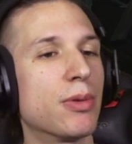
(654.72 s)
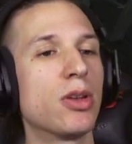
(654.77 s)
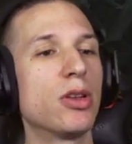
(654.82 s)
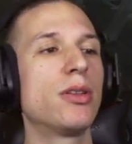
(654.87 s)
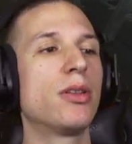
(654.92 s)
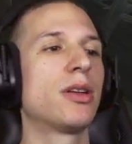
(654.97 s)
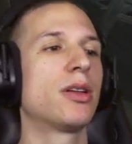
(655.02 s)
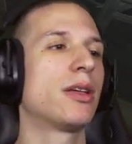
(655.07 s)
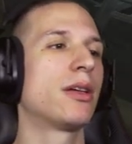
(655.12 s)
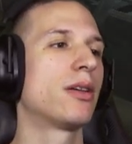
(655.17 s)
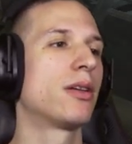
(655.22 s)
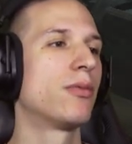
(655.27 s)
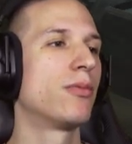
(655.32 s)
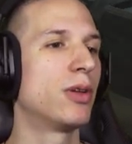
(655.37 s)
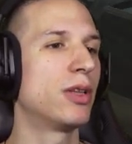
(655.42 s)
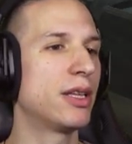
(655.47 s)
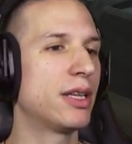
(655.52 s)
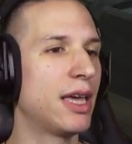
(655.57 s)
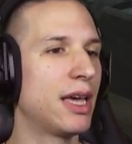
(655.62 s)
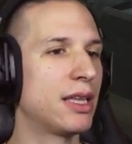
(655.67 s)
we're gonna
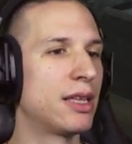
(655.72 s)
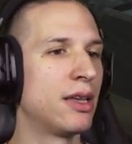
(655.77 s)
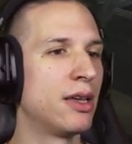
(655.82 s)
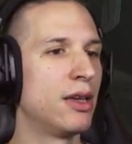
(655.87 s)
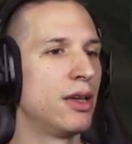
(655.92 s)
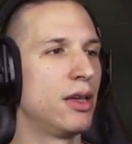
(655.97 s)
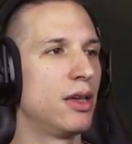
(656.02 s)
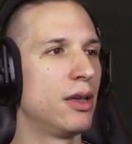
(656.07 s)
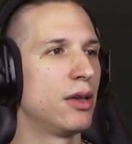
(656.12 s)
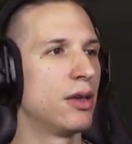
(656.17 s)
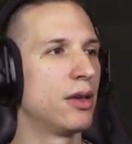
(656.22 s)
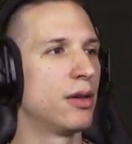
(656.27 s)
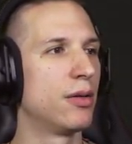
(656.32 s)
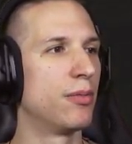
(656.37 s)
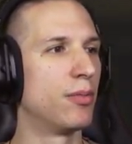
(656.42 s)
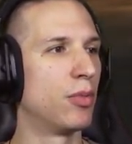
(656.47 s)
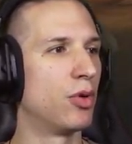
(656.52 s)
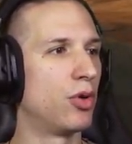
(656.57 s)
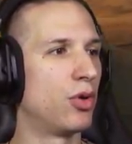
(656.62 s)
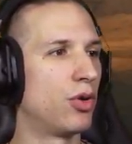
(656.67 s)
wanna get
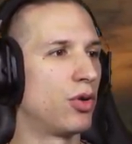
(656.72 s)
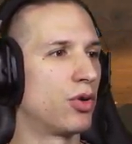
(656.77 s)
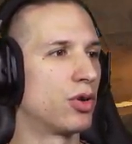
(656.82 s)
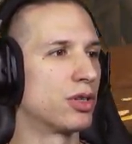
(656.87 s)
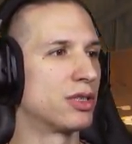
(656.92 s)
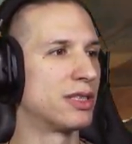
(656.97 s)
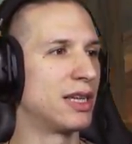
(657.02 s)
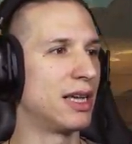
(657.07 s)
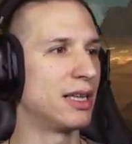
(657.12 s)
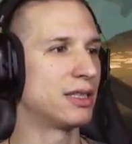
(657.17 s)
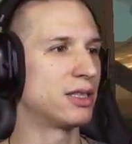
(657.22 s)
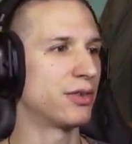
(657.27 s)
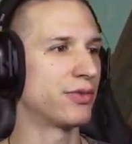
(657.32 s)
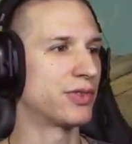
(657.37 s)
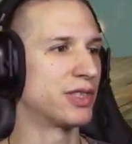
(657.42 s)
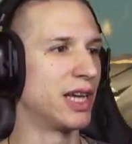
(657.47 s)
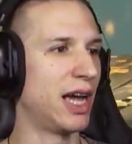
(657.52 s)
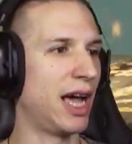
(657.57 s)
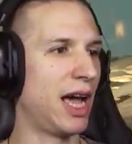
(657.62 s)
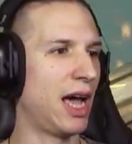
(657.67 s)
more Sands
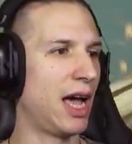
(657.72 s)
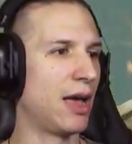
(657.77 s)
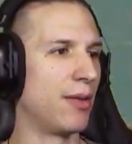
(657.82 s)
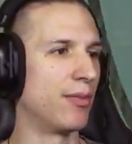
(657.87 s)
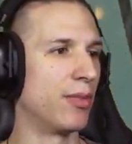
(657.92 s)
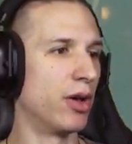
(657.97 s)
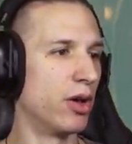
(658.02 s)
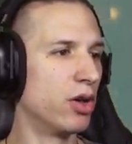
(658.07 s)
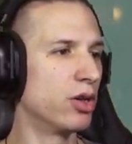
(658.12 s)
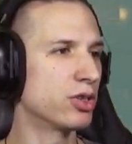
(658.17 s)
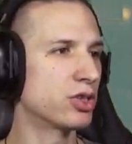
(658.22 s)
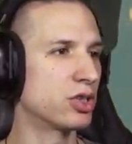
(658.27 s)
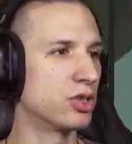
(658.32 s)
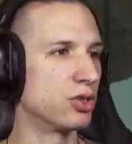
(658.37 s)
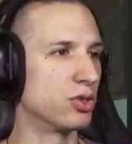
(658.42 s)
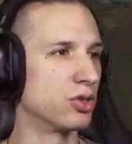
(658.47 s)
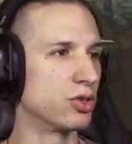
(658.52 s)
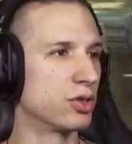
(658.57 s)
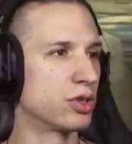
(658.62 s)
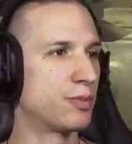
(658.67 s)
of Time.
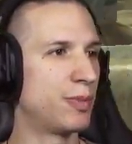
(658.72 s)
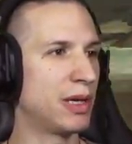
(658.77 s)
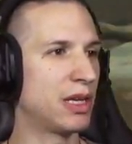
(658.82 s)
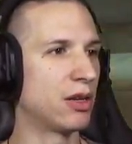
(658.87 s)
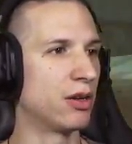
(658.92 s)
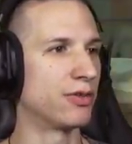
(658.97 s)
Also, speaking